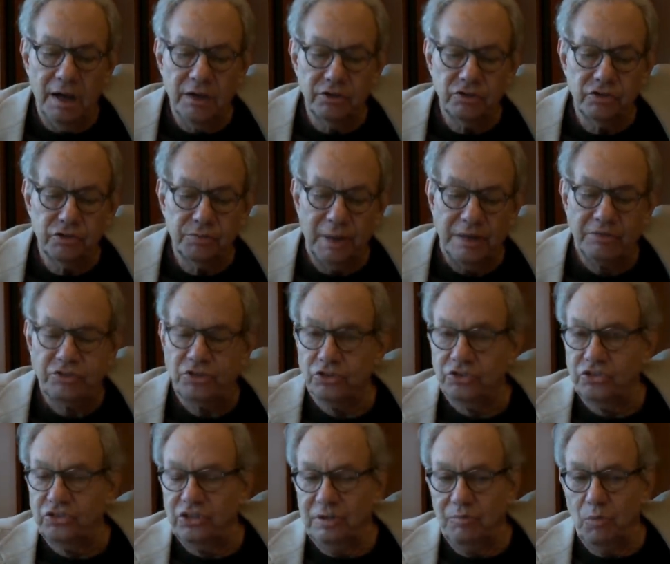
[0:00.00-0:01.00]

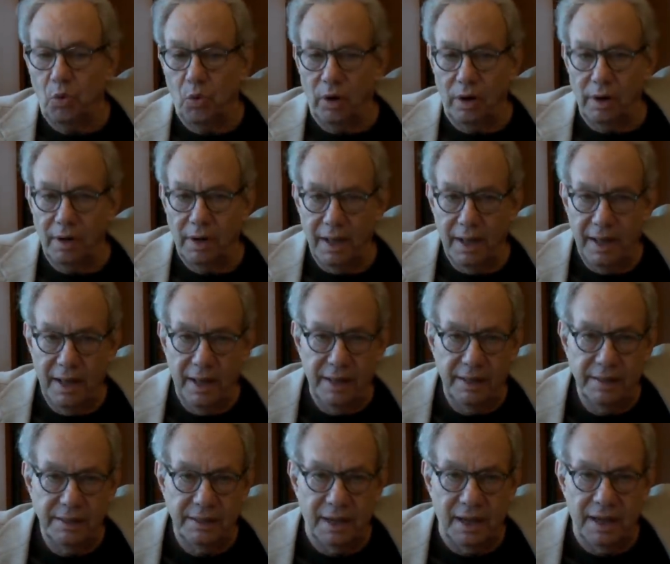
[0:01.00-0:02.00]
Spencer Seymour,
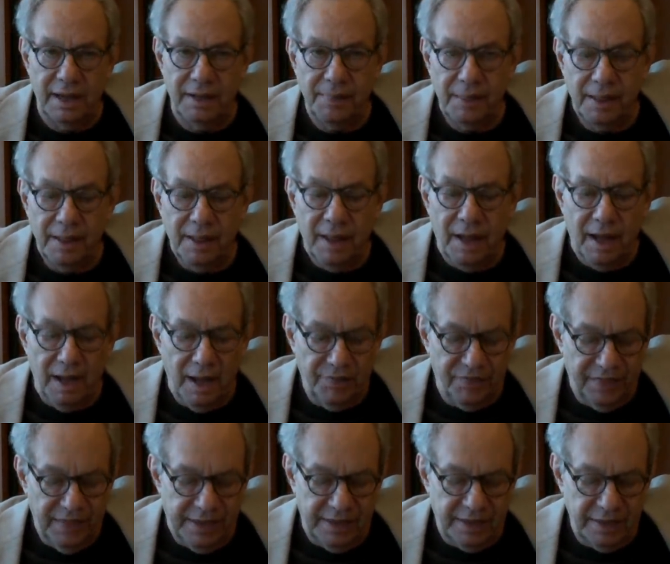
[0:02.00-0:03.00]
and I
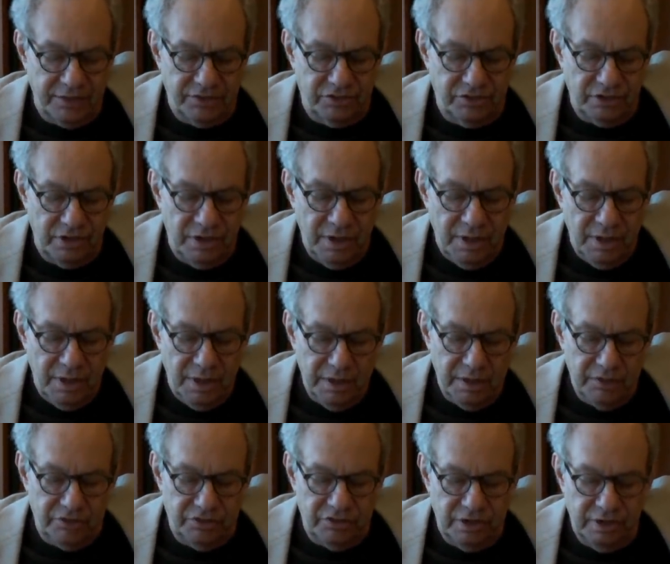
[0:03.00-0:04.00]
think
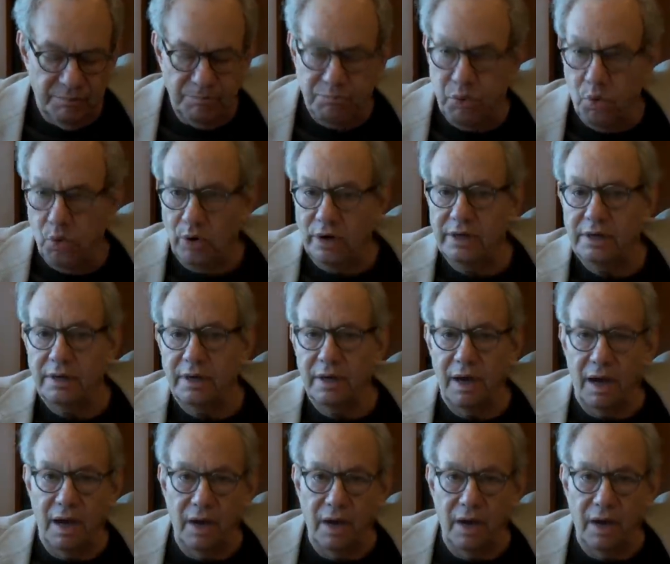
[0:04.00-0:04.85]
it's an important.